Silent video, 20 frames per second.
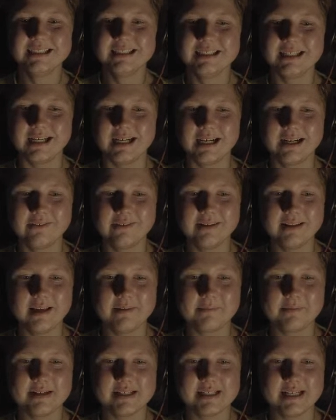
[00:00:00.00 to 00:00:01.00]
I really
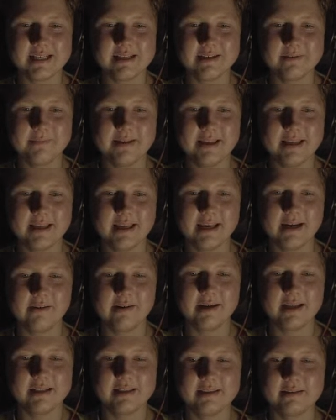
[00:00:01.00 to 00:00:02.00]
appreciate you being here,
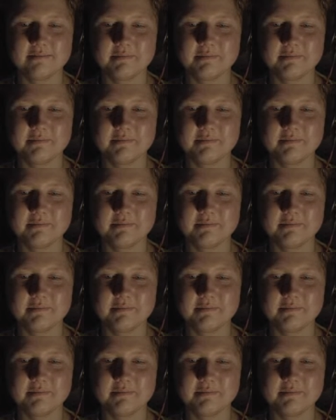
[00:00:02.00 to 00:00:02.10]
and